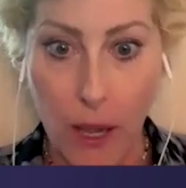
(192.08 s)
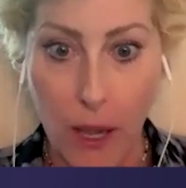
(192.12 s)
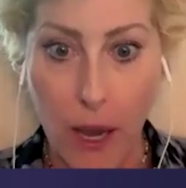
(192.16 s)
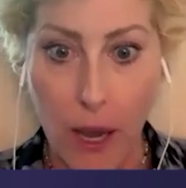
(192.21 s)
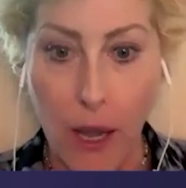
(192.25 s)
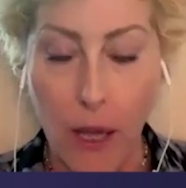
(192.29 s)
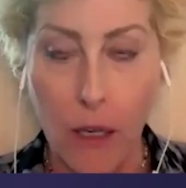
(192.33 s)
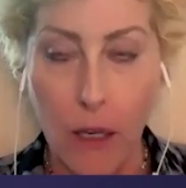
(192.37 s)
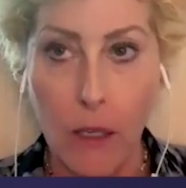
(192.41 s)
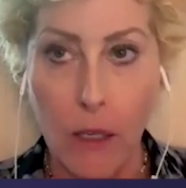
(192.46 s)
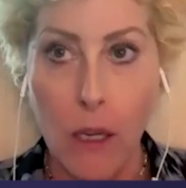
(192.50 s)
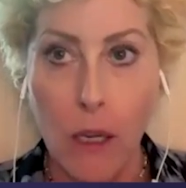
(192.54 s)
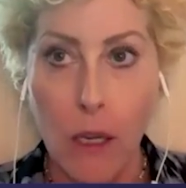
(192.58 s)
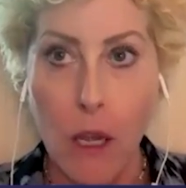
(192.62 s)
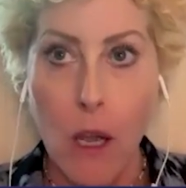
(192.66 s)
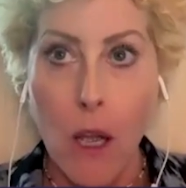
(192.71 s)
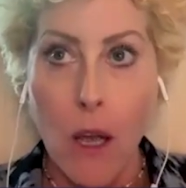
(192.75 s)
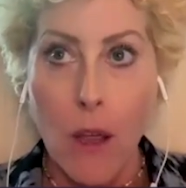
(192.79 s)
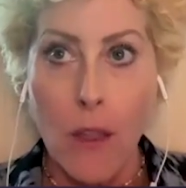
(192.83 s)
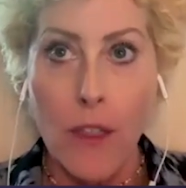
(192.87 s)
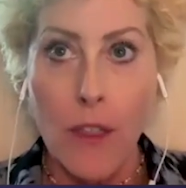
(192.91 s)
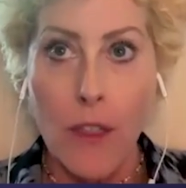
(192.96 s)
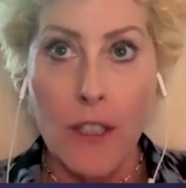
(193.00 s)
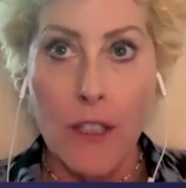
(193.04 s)
for that.
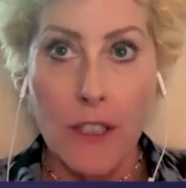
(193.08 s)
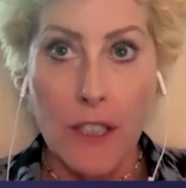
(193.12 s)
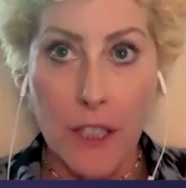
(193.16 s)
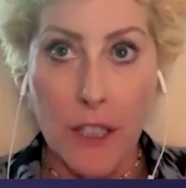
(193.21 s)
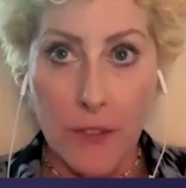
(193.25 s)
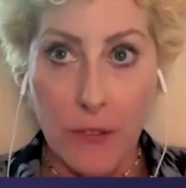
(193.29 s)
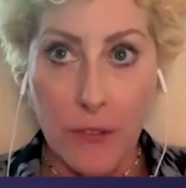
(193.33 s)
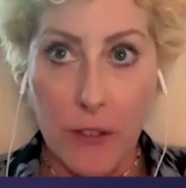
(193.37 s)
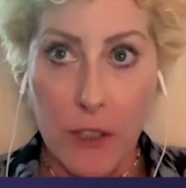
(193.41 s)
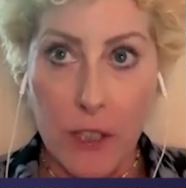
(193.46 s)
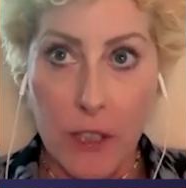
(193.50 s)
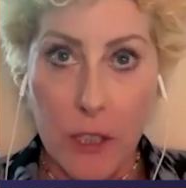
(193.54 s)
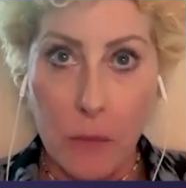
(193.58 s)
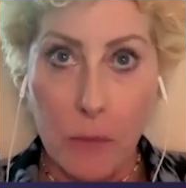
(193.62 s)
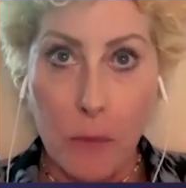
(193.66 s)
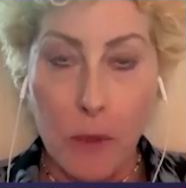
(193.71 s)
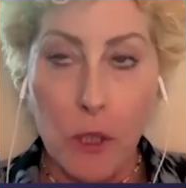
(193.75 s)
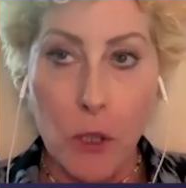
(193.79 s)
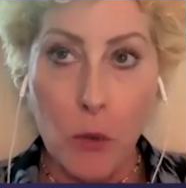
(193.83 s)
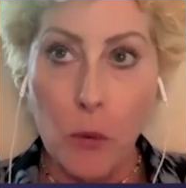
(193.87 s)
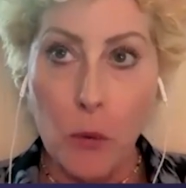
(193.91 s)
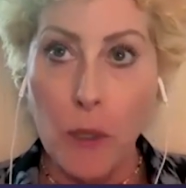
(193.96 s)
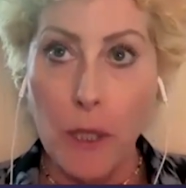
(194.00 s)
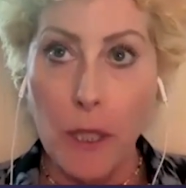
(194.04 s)
The difference
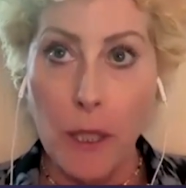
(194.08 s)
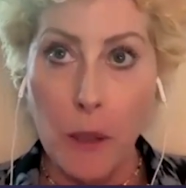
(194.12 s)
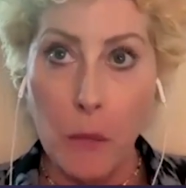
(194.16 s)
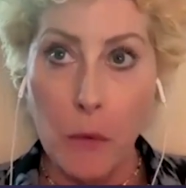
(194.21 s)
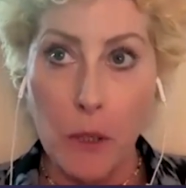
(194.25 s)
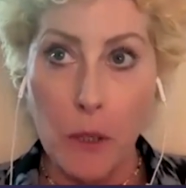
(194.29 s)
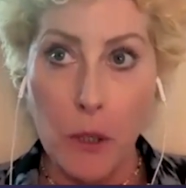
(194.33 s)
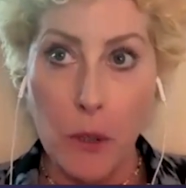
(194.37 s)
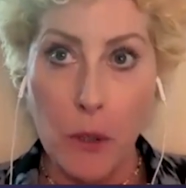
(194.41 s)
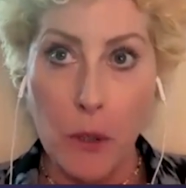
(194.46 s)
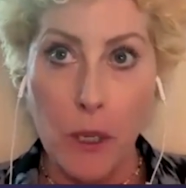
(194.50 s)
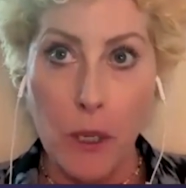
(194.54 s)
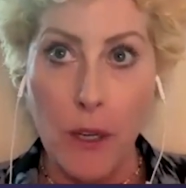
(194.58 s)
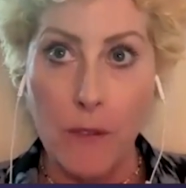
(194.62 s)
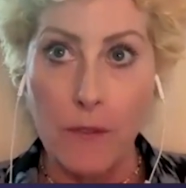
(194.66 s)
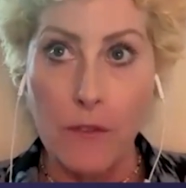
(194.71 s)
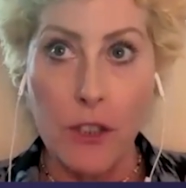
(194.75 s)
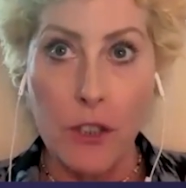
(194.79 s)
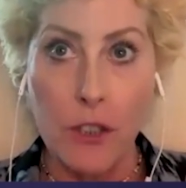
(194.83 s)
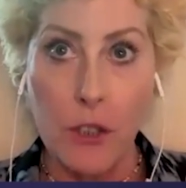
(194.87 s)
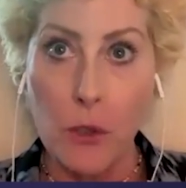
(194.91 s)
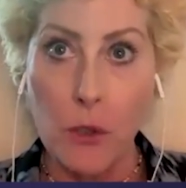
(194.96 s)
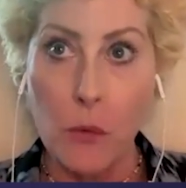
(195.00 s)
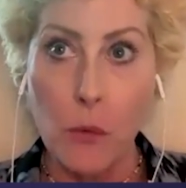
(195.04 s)
between when you have
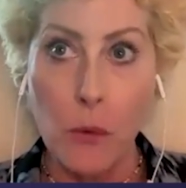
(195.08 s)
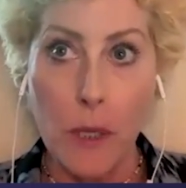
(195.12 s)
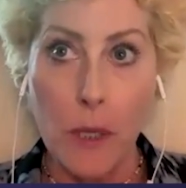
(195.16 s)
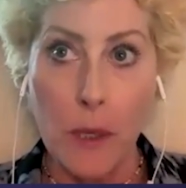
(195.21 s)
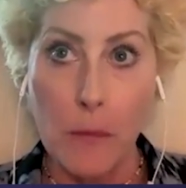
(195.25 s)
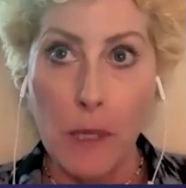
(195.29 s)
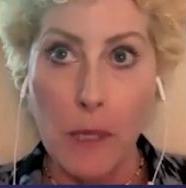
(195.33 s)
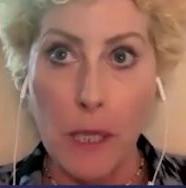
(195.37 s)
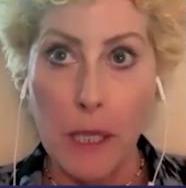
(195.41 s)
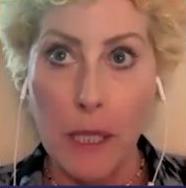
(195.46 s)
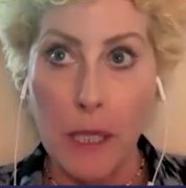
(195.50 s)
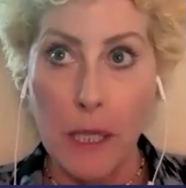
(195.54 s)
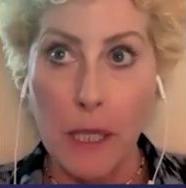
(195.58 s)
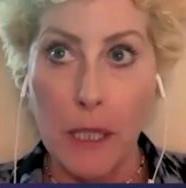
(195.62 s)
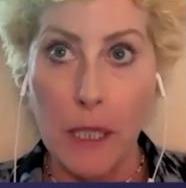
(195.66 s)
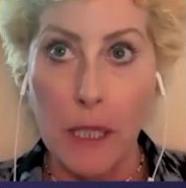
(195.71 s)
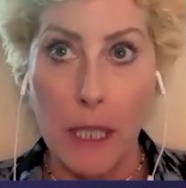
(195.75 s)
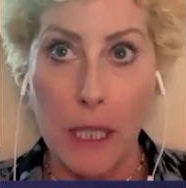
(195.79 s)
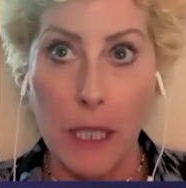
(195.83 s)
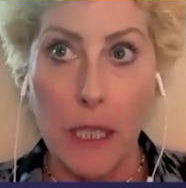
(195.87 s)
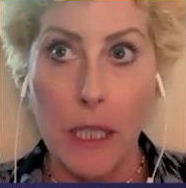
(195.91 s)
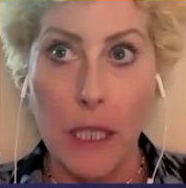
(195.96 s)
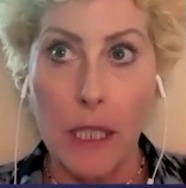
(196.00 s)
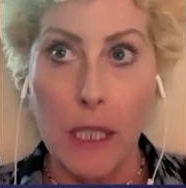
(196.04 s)
two women
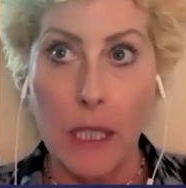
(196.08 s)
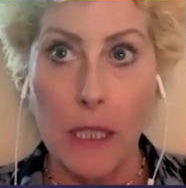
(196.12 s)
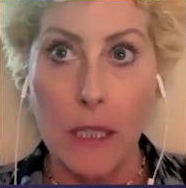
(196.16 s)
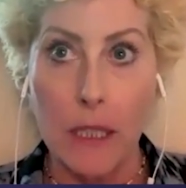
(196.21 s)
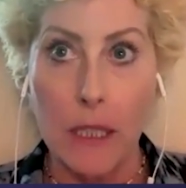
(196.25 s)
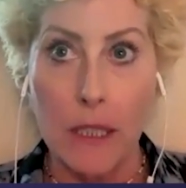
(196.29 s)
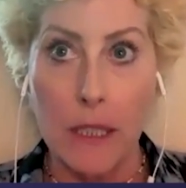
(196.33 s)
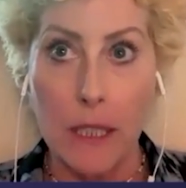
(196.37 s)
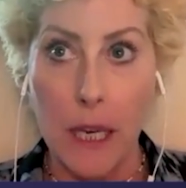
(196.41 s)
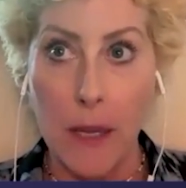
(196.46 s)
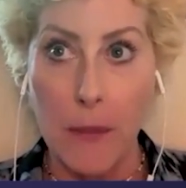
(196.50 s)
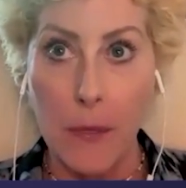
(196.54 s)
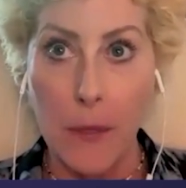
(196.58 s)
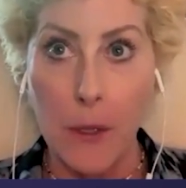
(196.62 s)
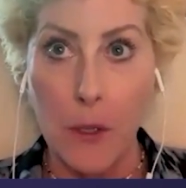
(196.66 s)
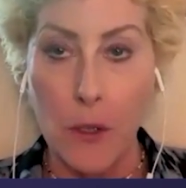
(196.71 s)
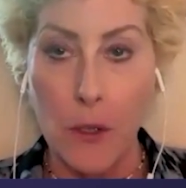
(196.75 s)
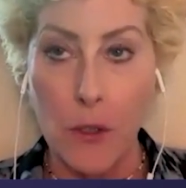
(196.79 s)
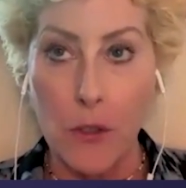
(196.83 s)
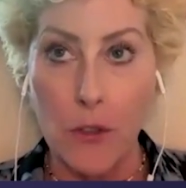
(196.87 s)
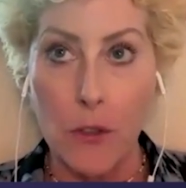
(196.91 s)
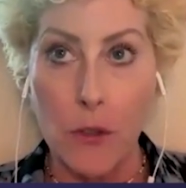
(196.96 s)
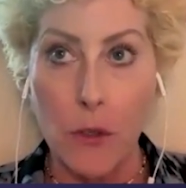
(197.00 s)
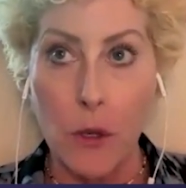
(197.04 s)
is that
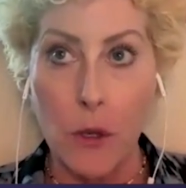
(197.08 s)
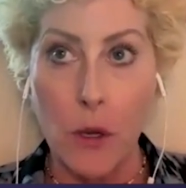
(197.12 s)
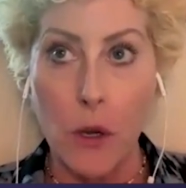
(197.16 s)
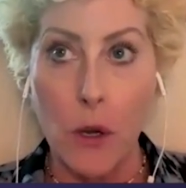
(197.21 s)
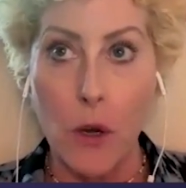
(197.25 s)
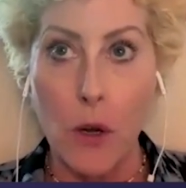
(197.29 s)
there's